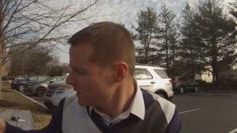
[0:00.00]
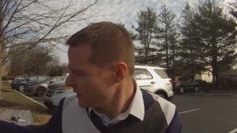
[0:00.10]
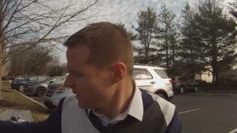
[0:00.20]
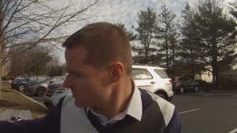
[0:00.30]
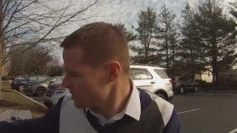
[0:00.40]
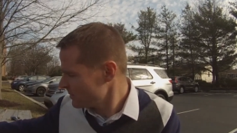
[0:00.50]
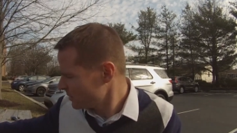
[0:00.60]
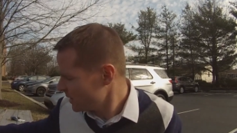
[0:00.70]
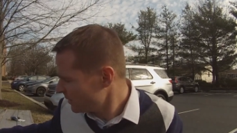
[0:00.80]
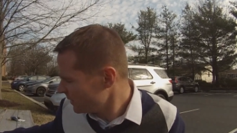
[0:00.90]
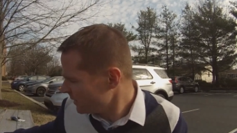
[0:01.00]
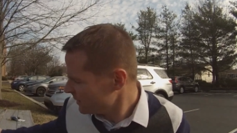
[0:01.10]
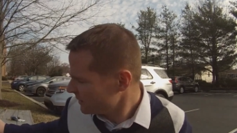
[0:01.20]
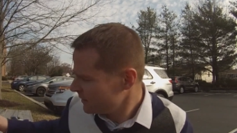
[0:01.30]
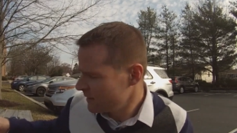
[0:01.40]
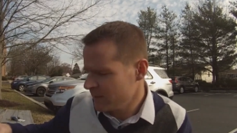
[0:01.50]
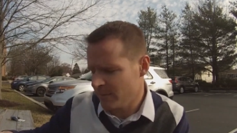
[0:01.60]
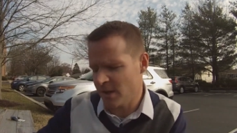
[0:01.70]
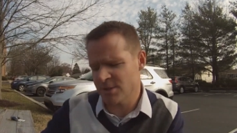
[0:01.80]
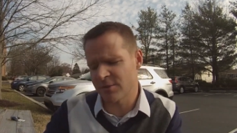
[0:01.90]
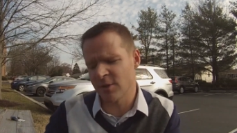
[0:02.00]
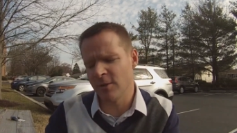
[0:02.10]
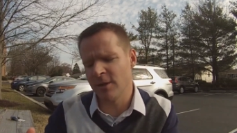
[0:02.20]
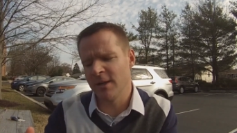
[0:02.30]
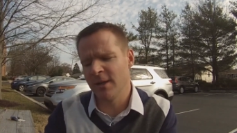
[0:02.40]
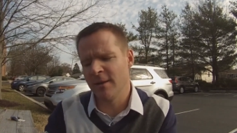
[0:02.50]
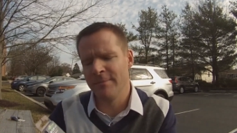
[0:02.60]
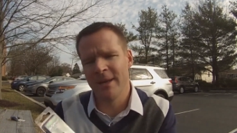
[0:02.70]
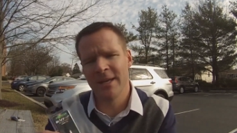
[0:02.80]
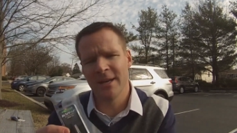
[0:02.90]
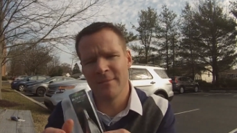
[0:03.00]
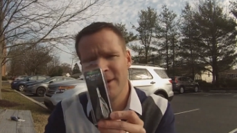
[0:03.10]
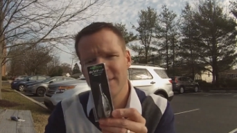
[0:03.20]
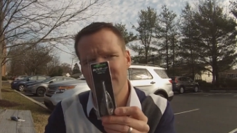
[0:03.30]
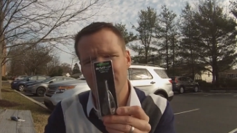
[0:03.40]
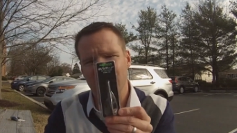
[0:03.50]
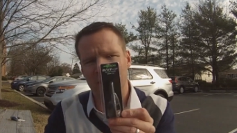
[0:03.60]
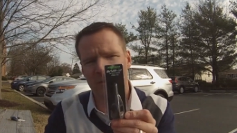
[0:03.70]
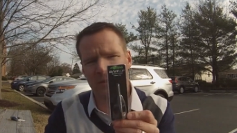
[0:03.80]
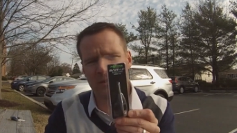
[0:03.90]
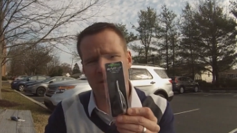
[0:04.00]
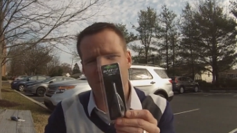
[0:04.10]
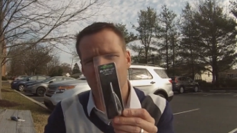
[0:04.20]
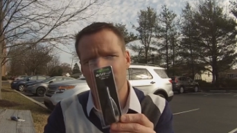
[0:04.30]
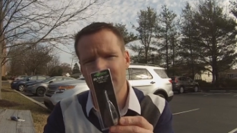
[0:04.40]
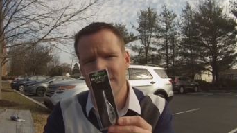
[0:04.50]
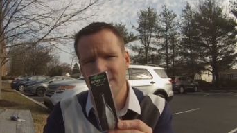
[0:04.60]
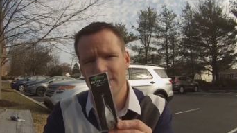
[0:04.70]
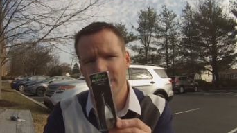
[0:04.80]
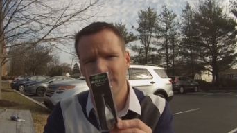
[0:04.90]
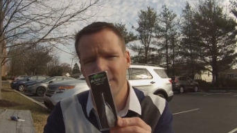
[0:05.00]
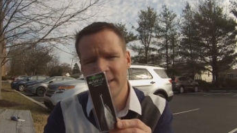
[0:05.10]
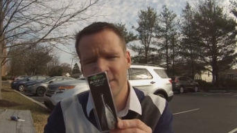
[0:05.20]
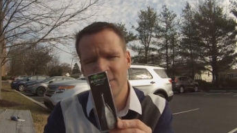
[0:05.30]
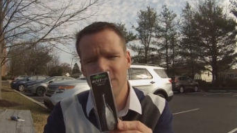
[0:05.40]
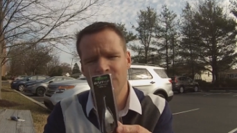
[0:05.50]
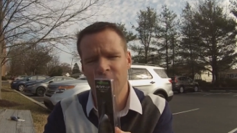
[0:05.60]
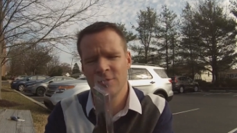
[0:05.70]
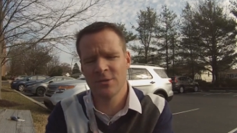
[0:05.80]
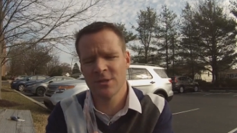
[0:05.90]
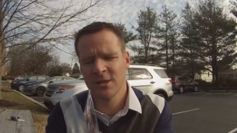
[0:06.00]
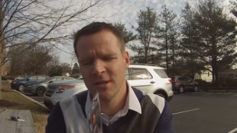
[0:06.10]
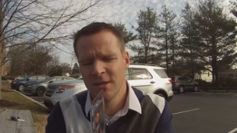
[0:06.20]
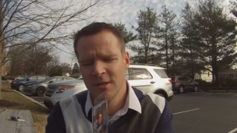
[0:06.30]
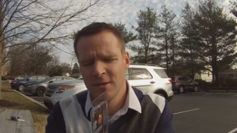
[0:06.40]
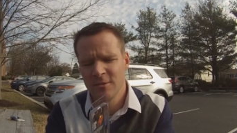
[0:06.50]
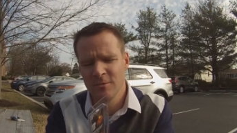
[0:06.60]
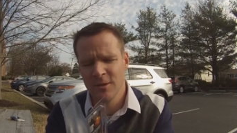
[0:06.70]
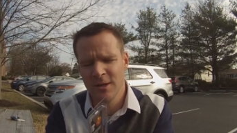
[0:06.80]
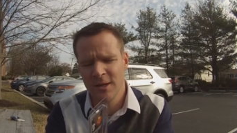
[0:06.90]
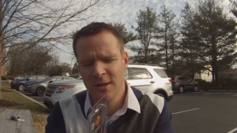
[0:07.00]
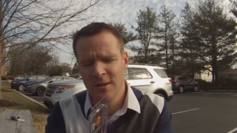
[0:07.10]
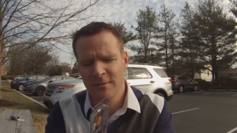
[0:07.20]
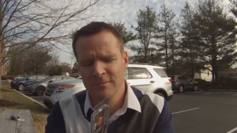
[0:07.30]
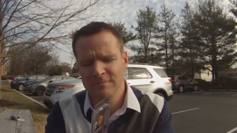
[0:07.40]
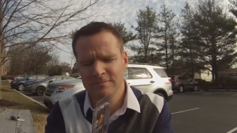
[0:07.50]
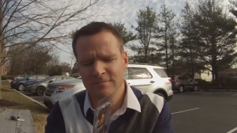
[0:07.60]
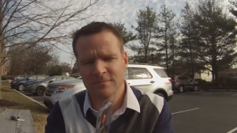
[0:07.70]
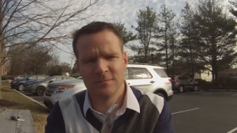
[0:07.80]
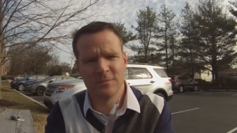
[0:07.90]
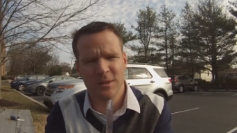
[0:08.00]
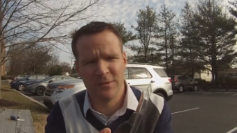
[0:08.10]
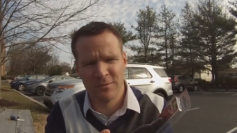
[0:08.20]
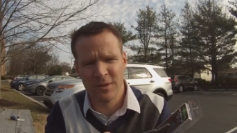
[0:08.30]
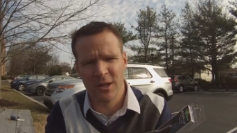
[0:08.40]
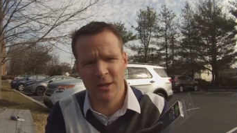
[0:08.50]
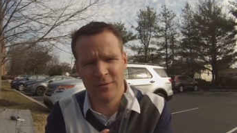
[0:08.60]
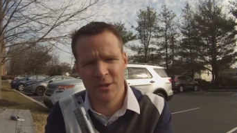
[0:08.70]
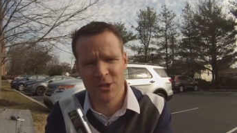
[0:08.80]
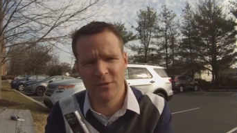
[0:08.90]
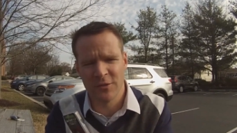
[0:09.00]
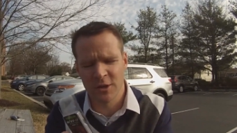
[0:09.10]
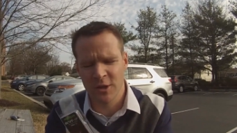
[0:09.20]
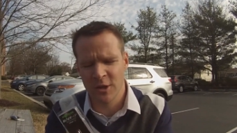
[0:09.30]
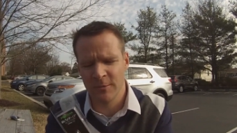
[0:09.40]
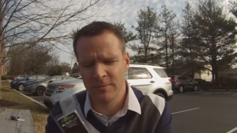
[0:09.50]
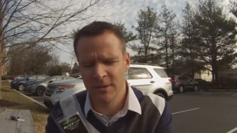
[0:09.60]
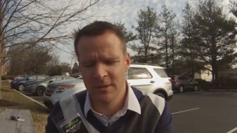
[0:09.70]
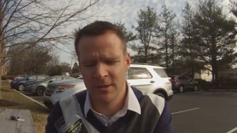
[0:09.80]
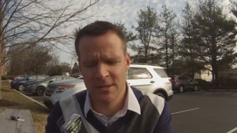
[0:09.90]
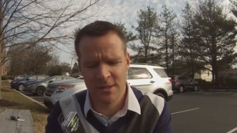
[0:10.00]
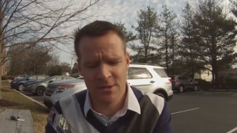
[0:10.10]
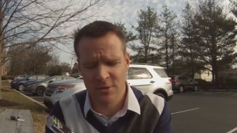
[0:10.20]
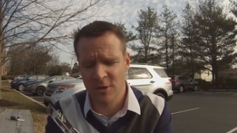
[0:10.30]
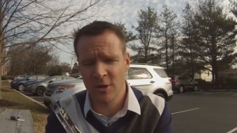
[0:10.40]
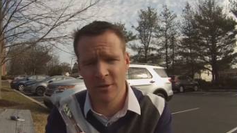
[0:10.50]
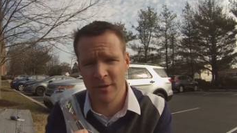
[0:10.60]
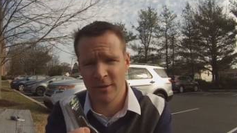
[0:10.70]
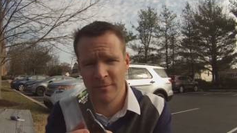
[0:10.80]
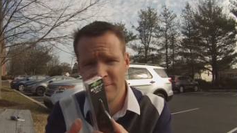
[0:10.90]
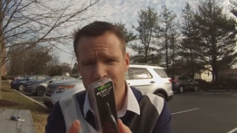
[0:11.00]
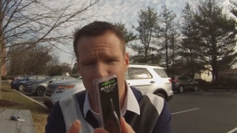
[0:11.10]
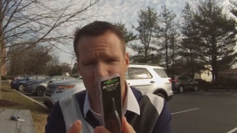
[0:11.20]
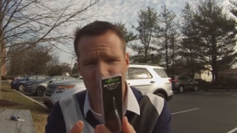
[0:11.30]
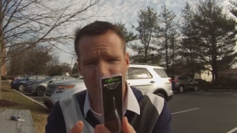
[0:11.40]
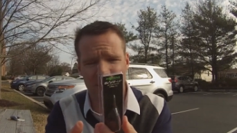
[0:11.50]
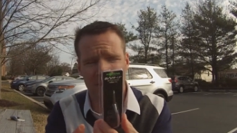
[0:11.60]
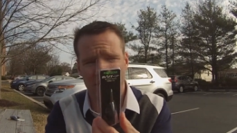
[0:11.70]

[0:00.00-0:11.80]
to help chum your area. I'm also throwing in a bait up method feeder. This is what I typically like to use when um, when uh, fishing for carp. These are all the the method